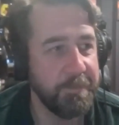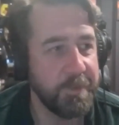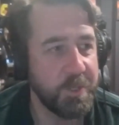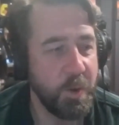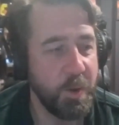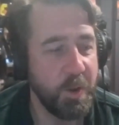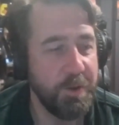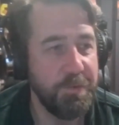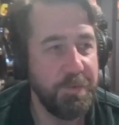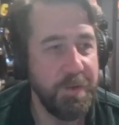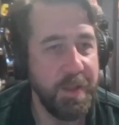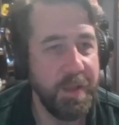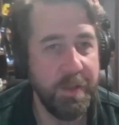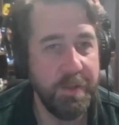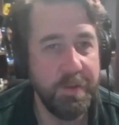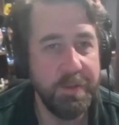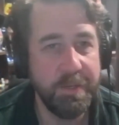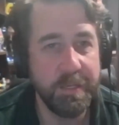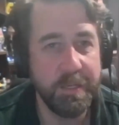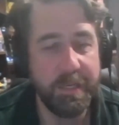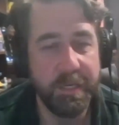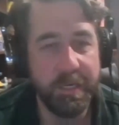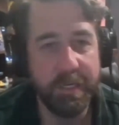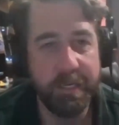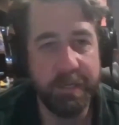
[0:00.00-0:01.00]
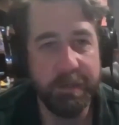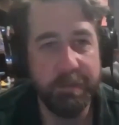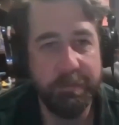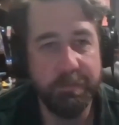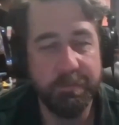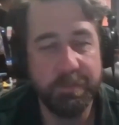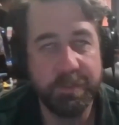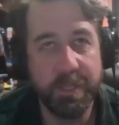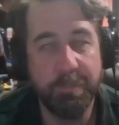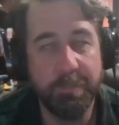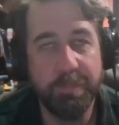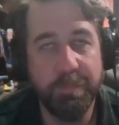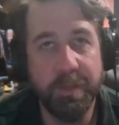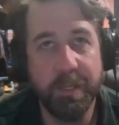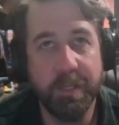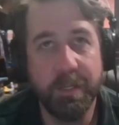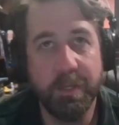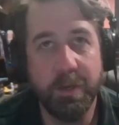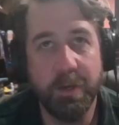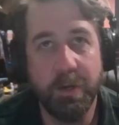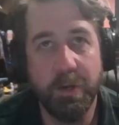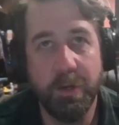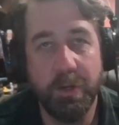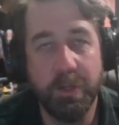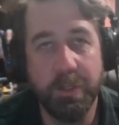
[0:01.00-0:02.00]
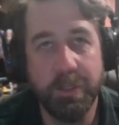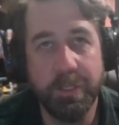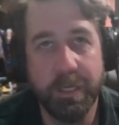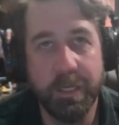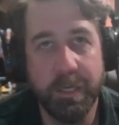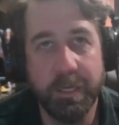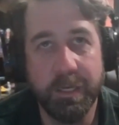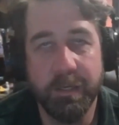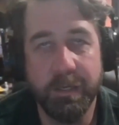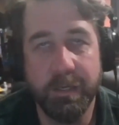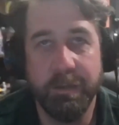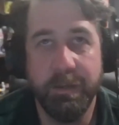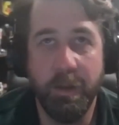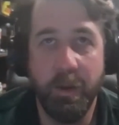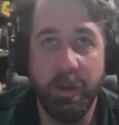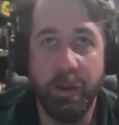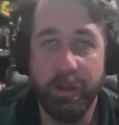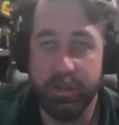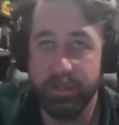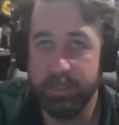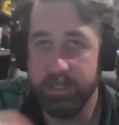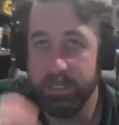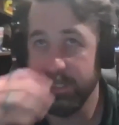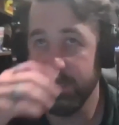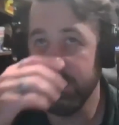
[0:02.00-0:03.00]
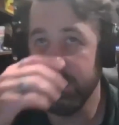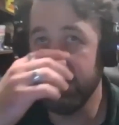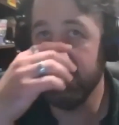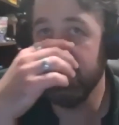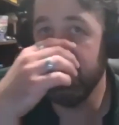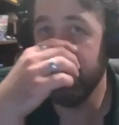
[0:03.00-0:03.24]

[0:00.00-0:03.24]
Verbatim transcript: so I found um, something called, uh, I just,